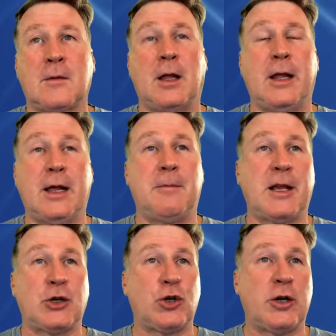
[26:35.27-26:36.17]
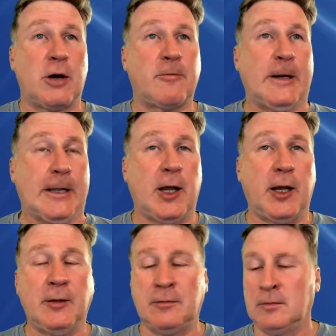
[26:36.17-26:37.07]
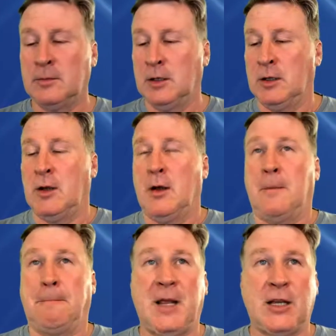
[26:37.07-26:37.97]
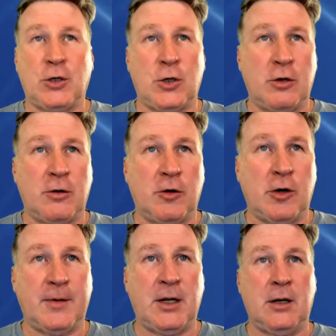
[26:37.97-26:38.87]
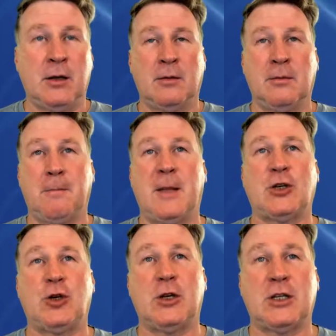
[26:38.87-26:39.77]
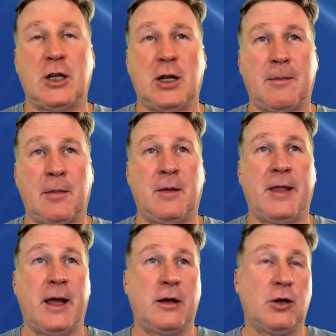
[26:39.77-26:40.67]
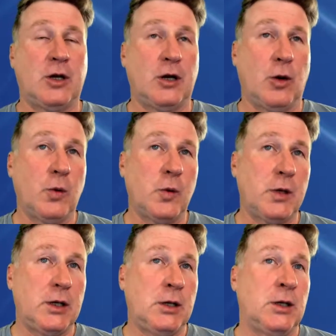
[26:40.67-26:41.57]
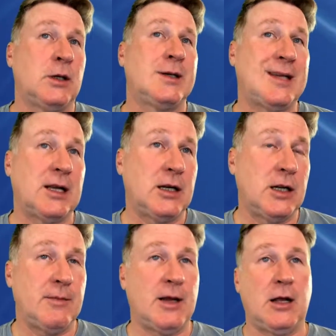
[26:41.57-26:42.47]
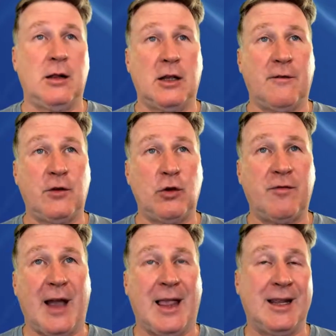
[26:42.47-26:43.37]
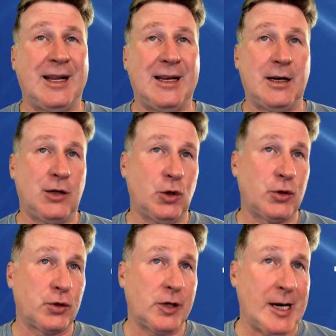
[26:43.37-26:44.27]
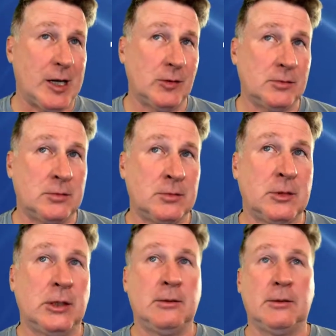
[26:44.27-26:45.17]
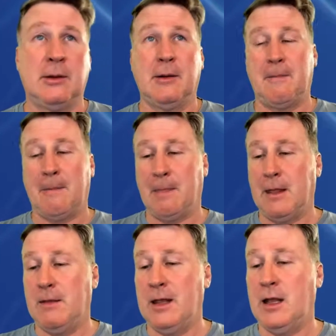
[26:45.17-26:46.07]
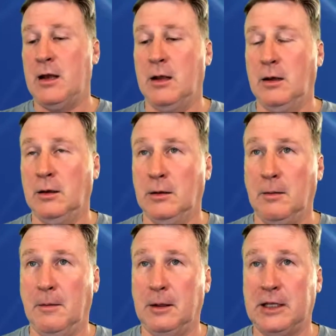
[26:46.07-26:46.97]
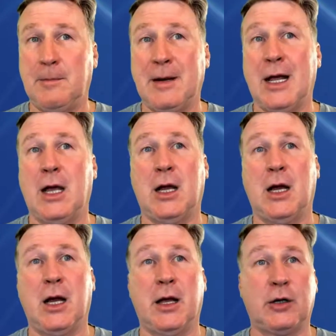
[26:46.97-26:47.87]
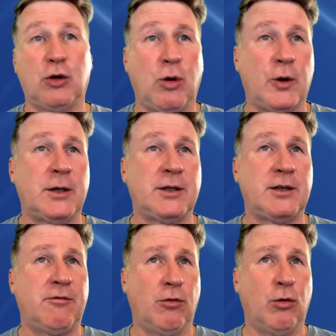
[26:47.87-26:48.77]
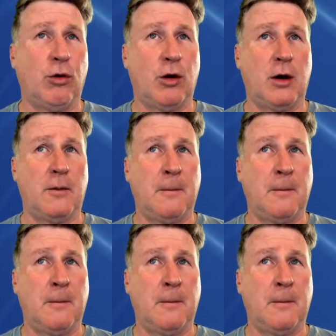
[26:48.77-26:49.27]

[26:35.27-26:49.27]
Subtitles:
and make sure you're not relaying. Make sure you're encrypted. Make sure you're set up that you can only send an email if you validated a user account. And then keep an eye on quotas for